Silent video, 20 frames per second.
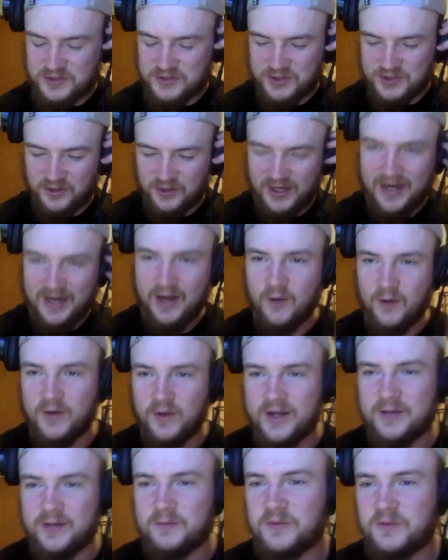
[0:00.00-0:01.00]
so kind of how
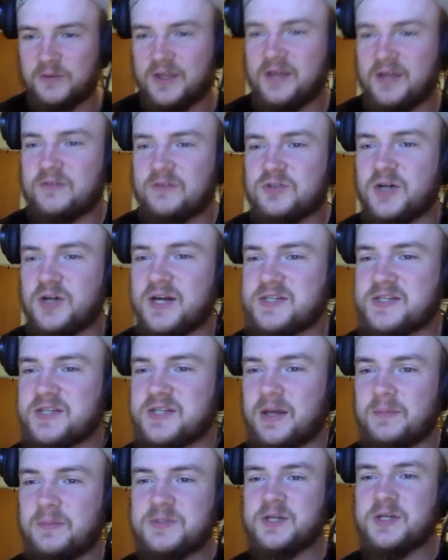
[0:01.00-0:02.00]
I think of
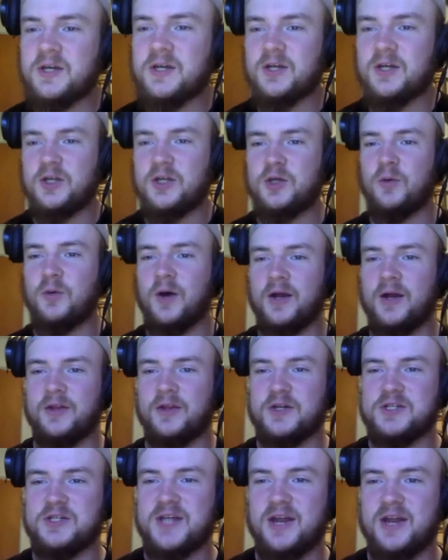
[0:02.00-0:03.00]
triceps.
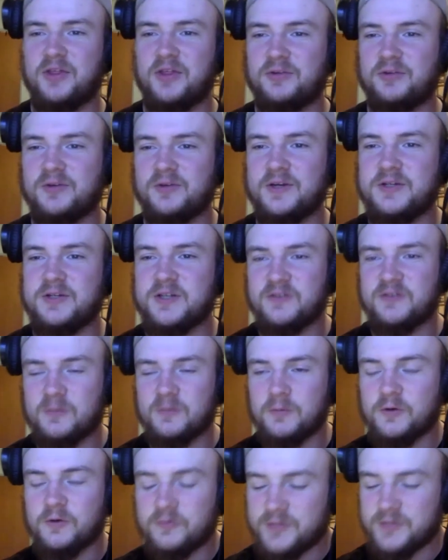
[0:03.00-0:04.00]
There's kind of three different
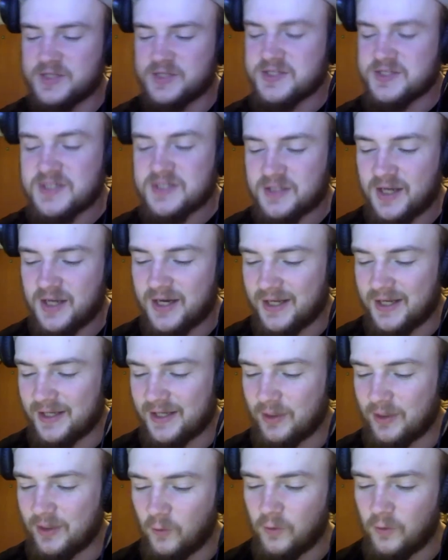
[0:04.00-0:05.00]
movements to kind of
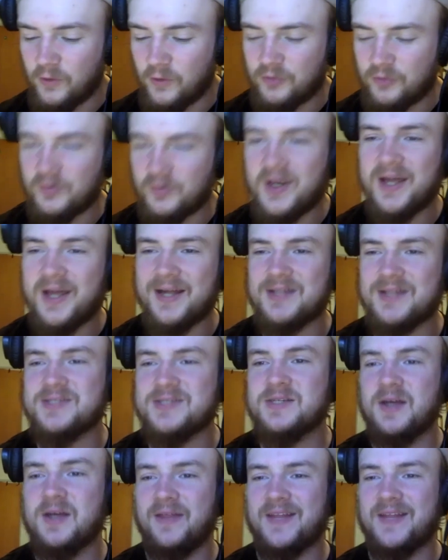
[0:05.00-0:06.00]
hit all three
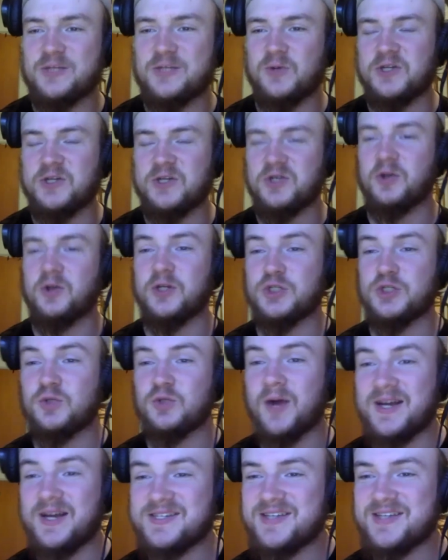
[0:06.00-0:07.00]
heads. That's why it's called a
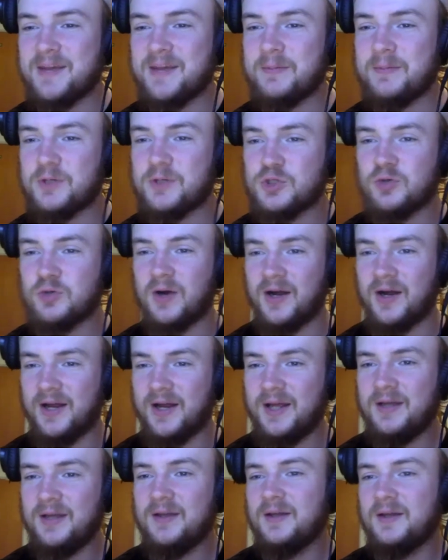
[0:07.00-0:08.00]
tricep.
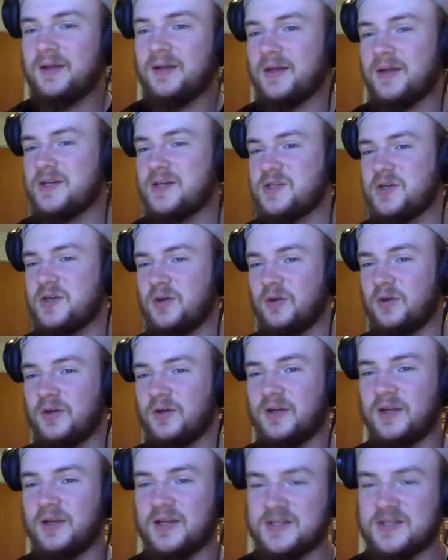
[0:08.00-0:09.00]
Tri is
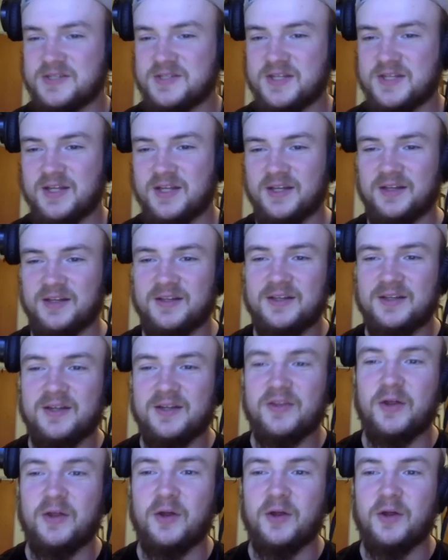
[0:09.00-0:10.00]
the
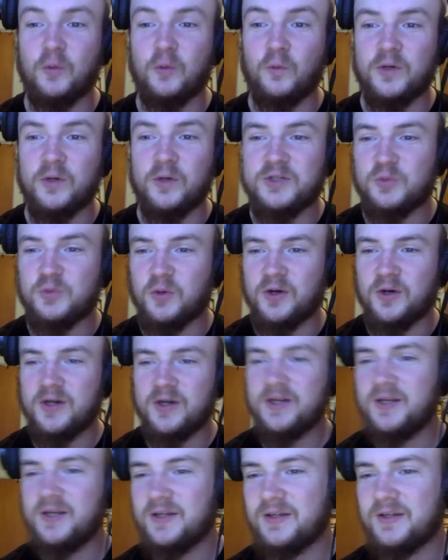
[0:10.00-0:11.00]
root
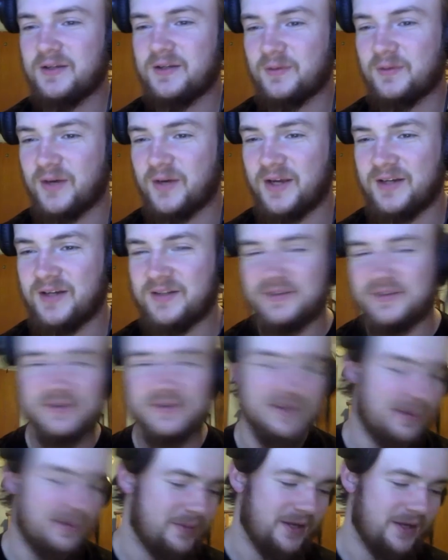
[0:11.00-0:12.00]
word, right?
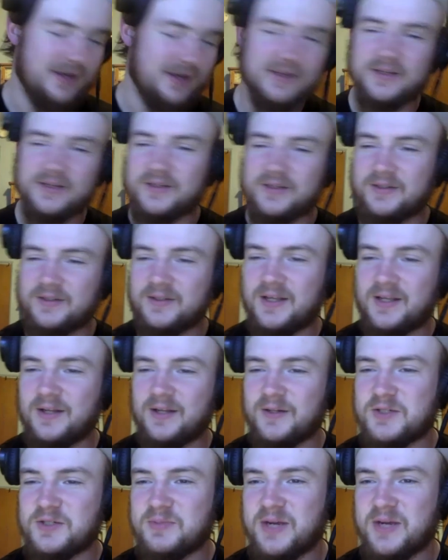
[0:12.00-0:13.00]
I'm not a
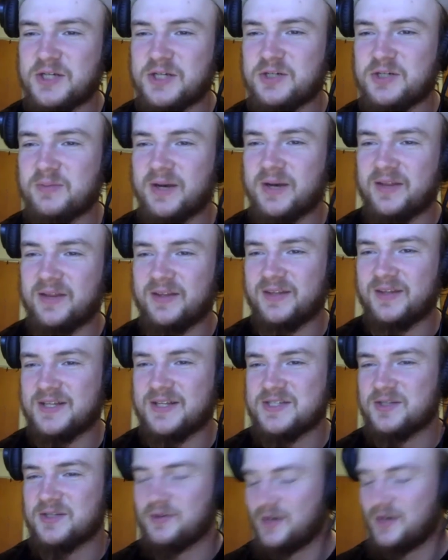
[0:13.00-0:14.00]
English major, but I think
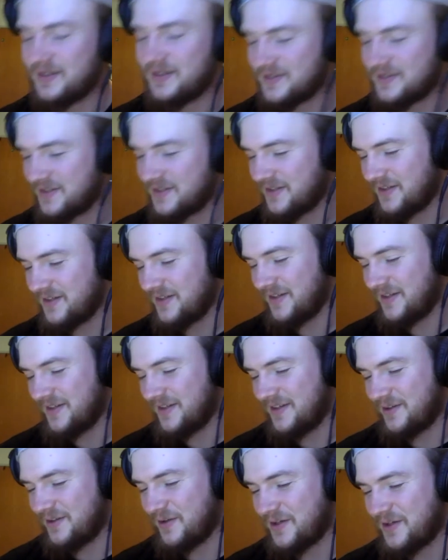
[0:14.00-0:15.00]
that's the correct
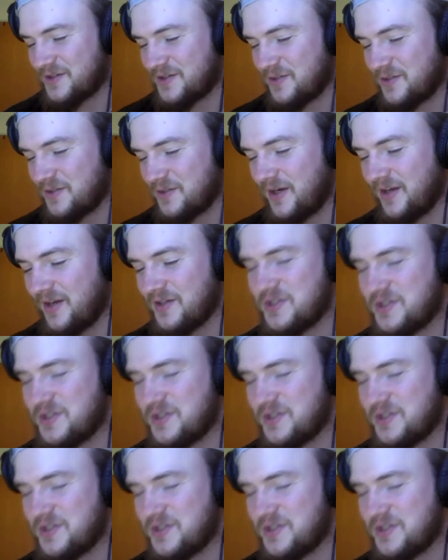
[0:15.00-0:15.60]
terminology.